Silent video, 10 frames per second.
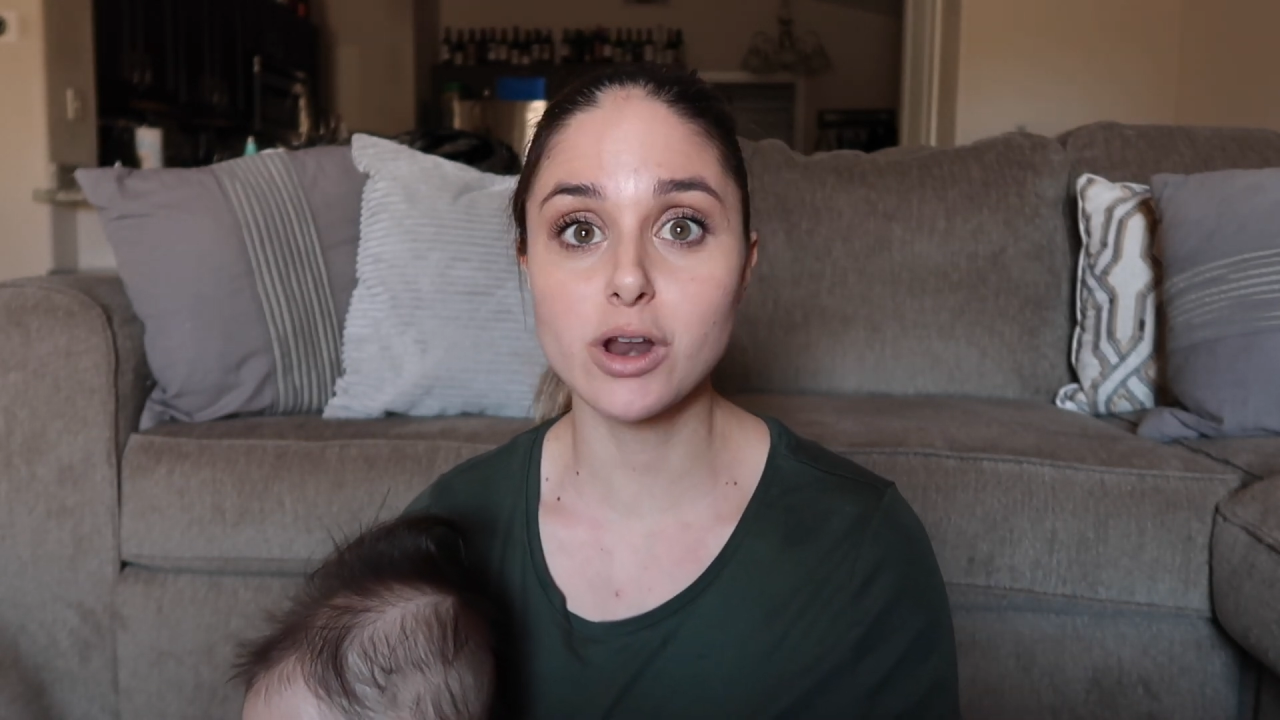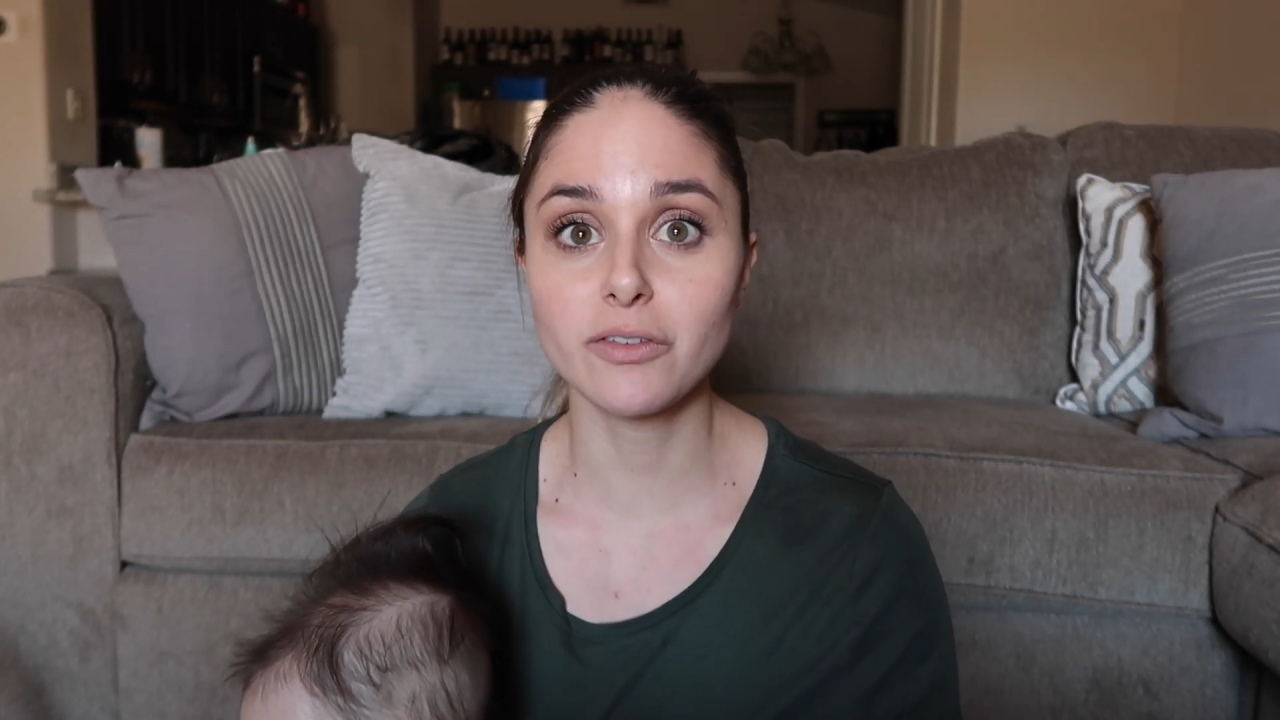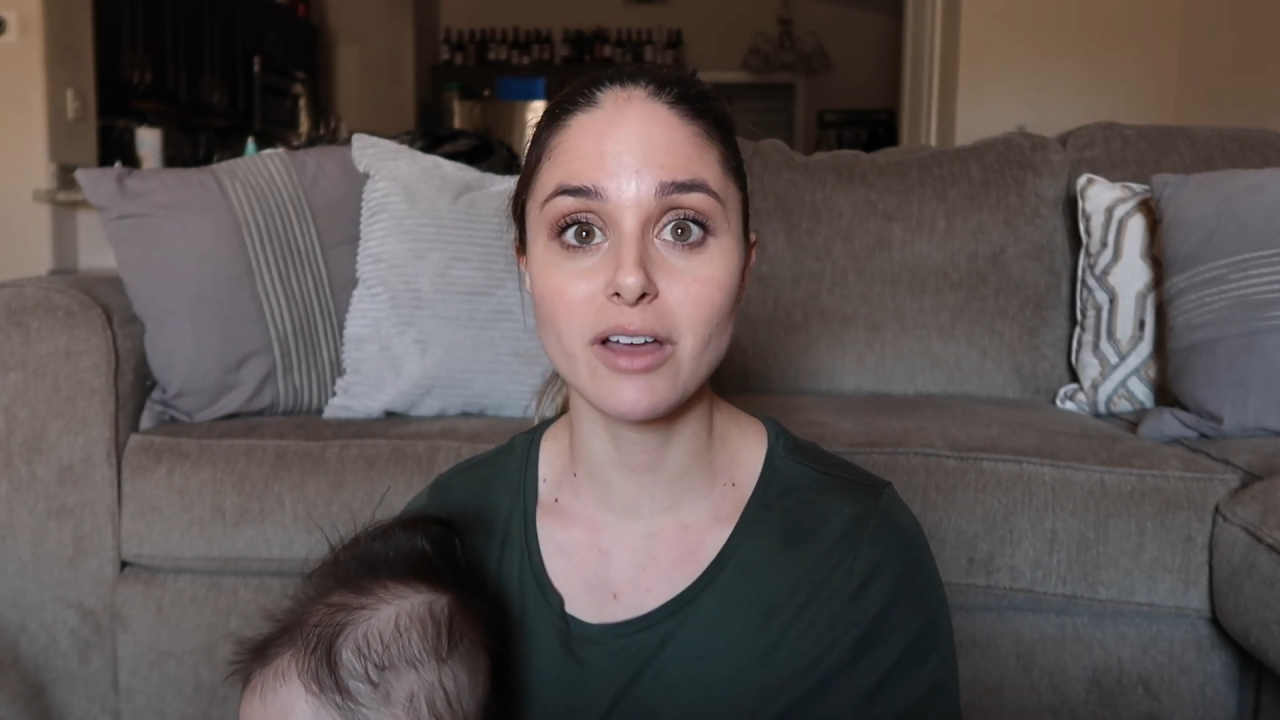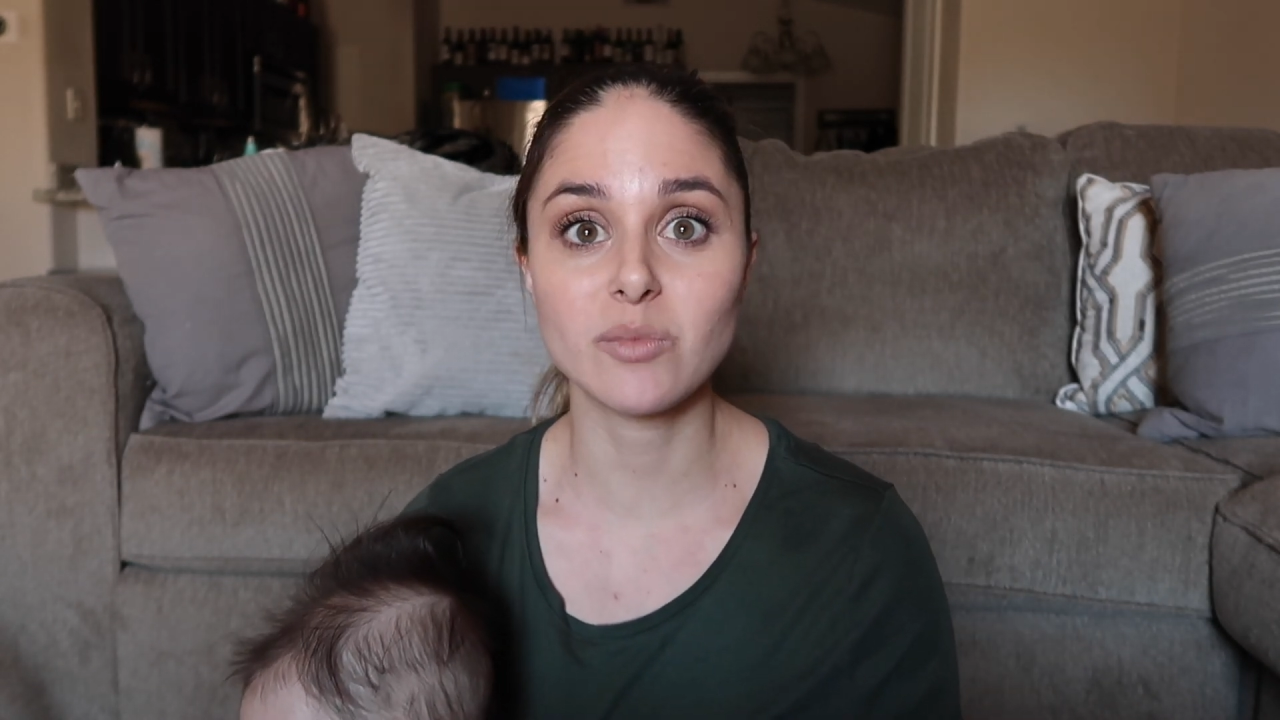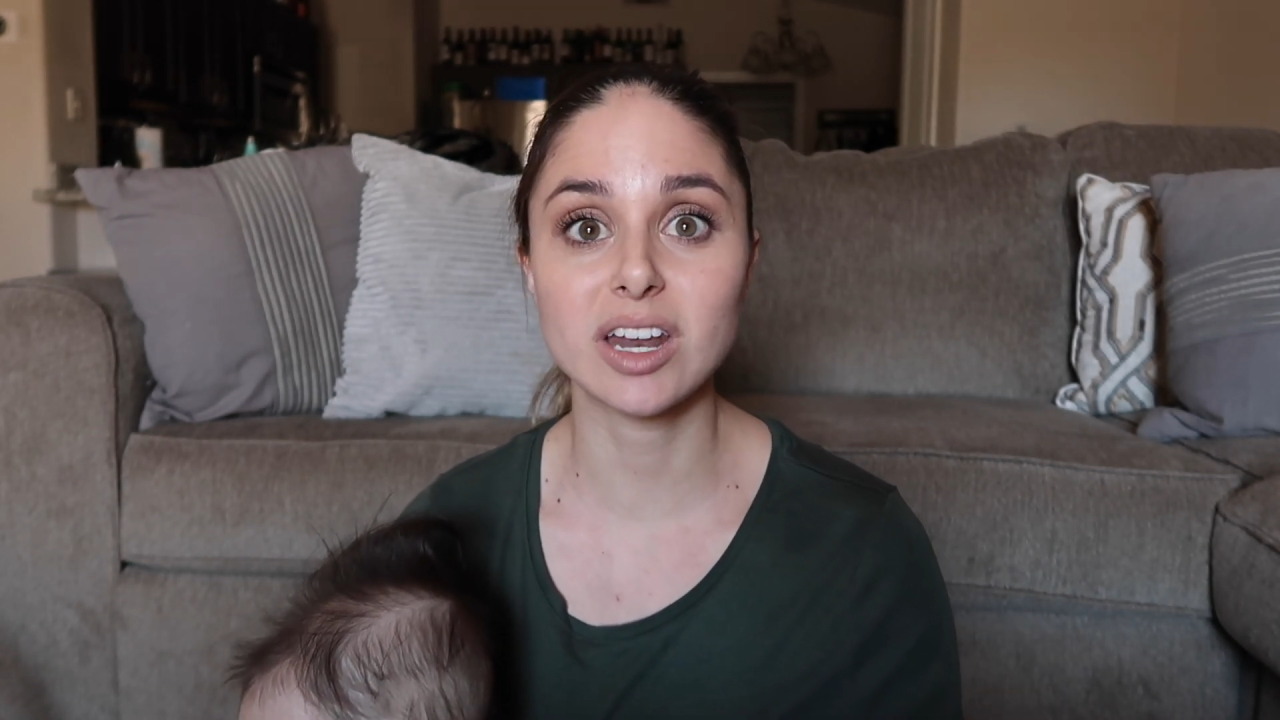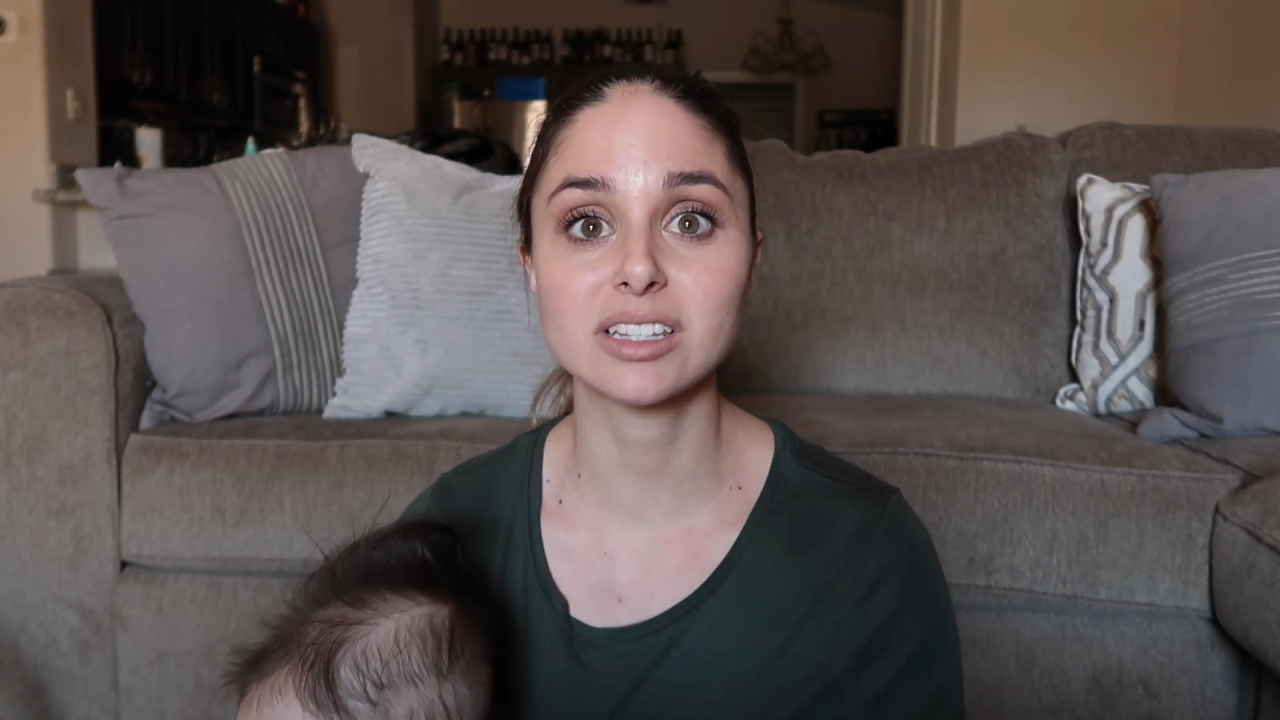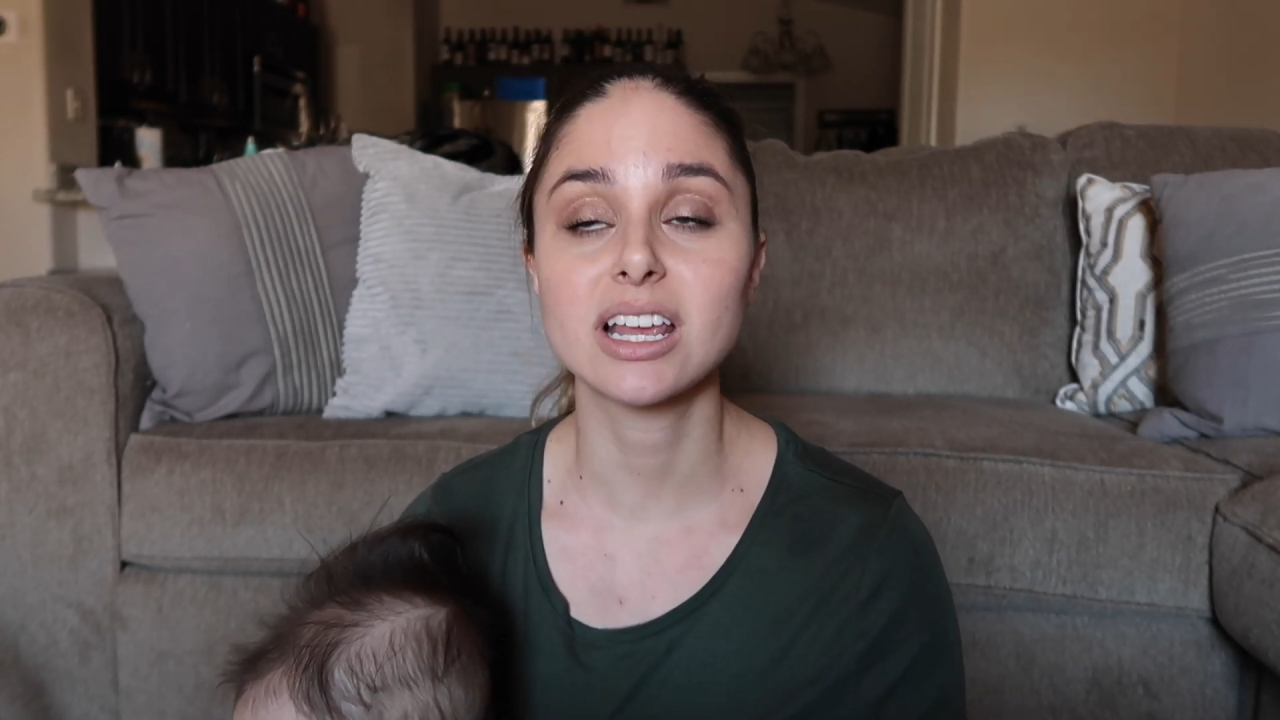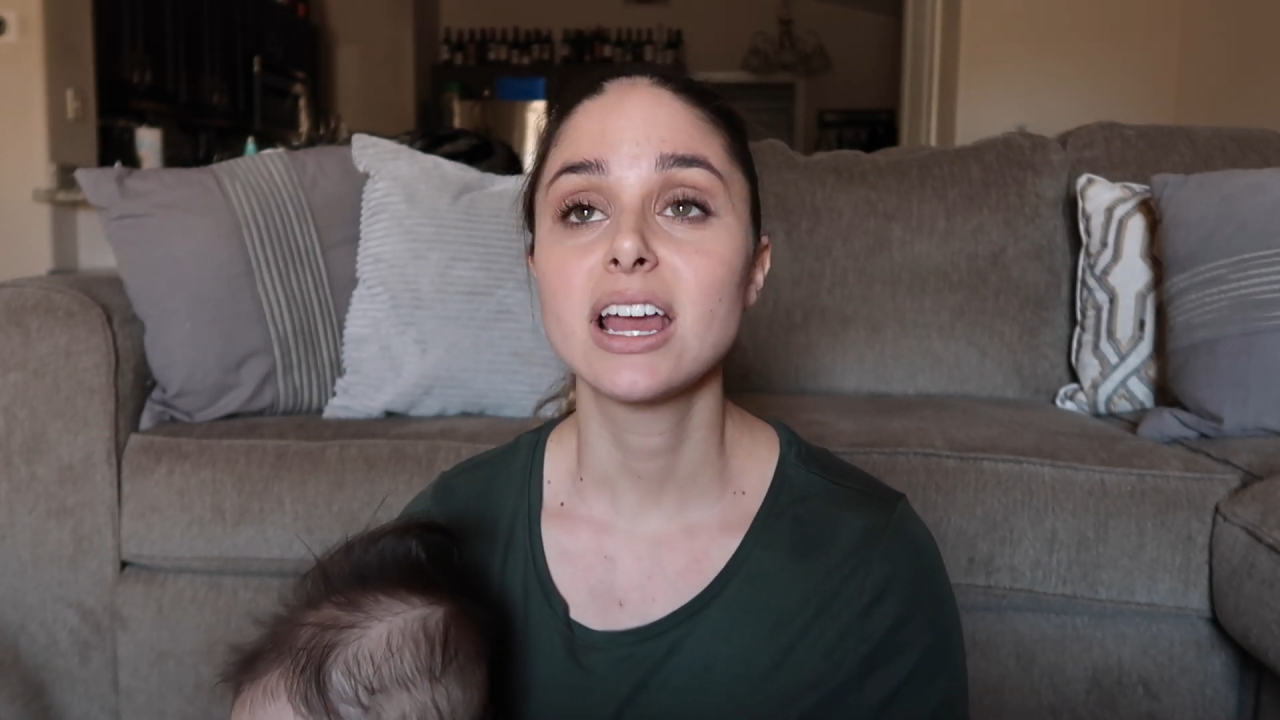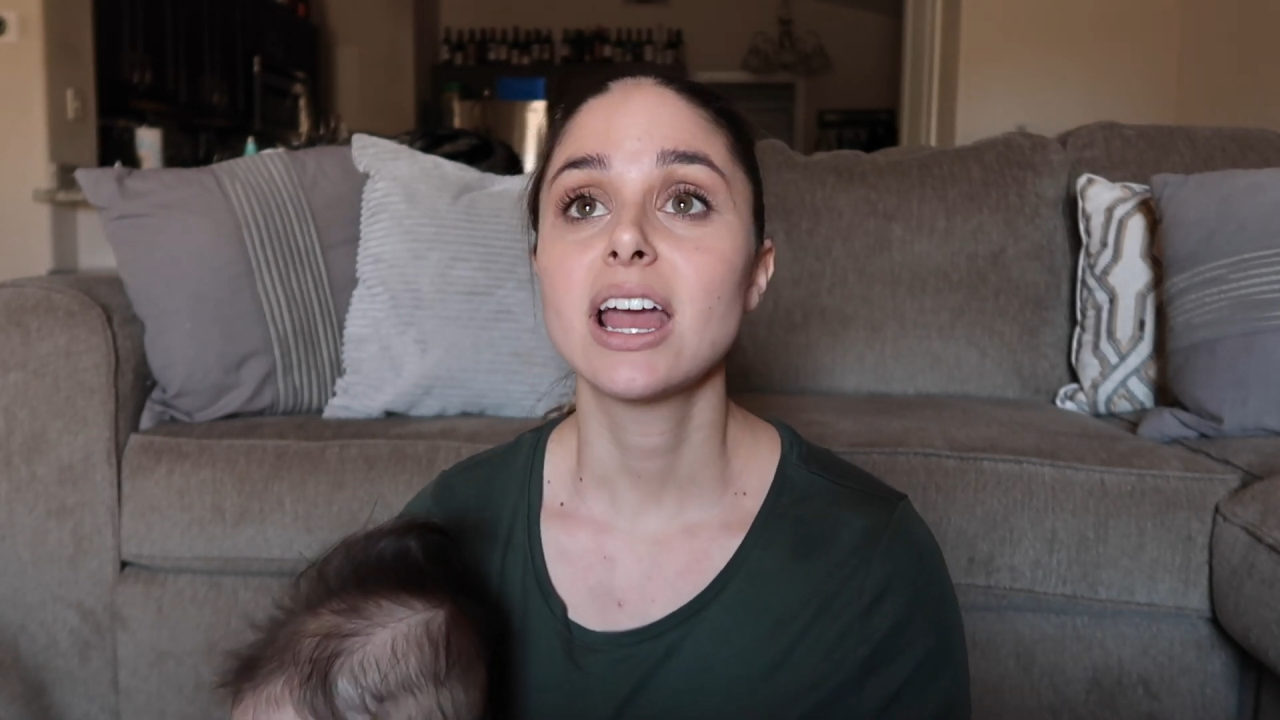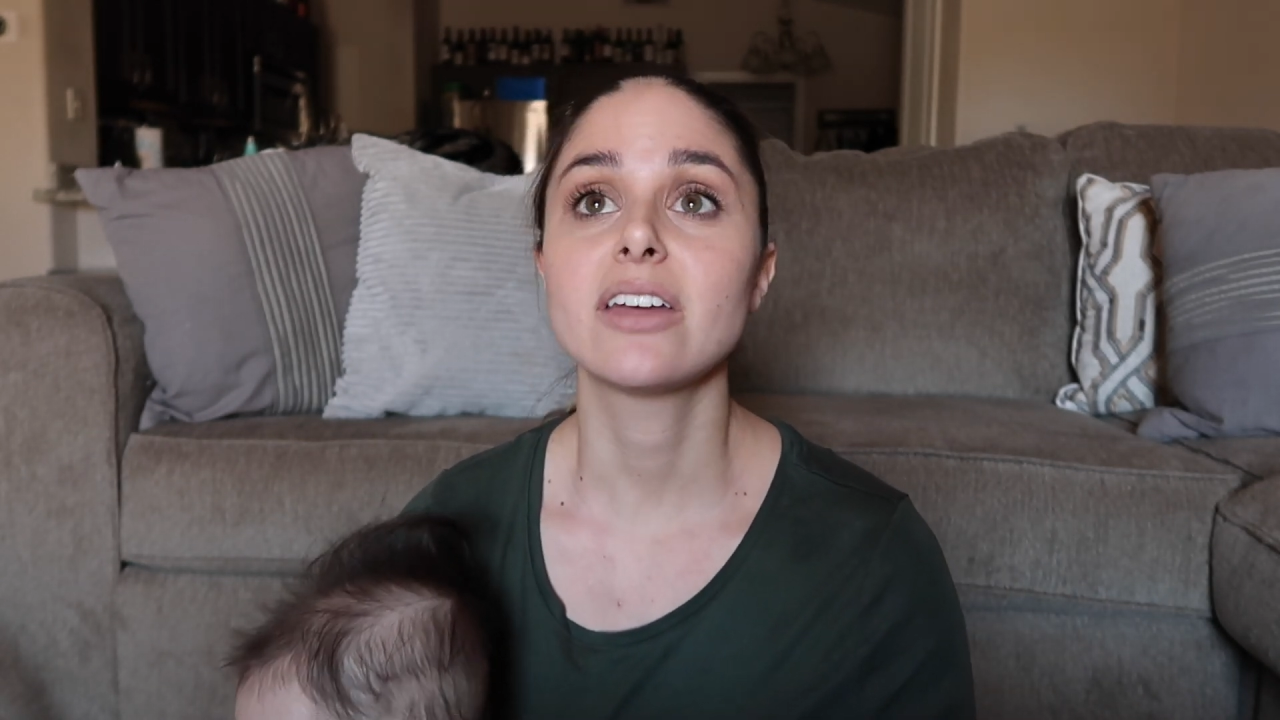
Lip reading: 45 minutes,